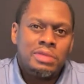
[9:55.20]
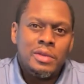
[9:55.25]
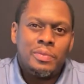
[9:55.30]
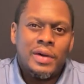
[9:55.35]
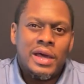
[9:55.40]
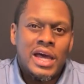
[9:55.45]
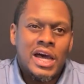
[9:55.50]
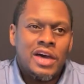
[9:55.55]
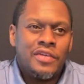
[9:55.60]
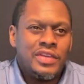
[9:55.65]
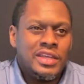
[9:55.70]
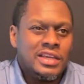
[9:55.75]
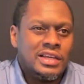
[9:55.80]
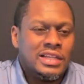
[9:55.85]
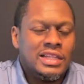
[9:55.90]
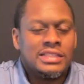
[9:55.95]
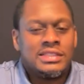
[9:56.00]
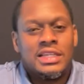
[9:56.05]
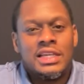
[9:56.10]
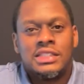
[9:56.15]
People have ill
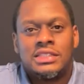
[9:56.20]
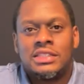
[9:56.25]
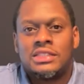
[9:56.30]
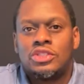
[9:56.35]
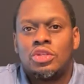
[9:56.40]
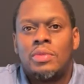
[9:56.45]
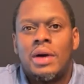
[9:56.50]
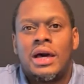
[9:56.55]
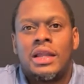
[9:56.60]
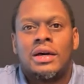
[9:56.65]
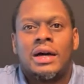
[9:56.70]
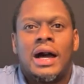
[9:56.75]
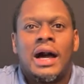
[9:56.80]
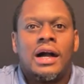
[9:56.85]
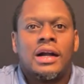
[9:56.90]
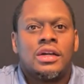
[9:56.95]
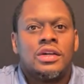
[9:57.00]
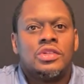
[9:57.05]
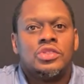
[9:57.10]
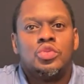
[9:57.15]
intentions no matter
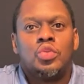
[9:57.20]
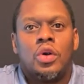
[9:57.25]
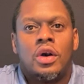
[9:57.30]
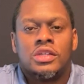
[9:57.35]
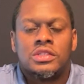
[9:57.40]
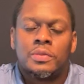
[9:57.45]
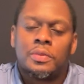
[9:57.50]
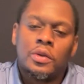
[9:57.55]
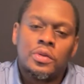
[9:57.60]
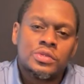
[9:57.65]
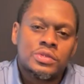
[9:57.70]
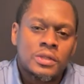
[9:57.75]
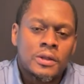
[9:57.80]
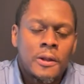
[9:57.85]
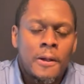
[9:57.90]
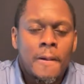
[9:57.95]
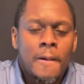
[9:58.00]
how good you are as a person.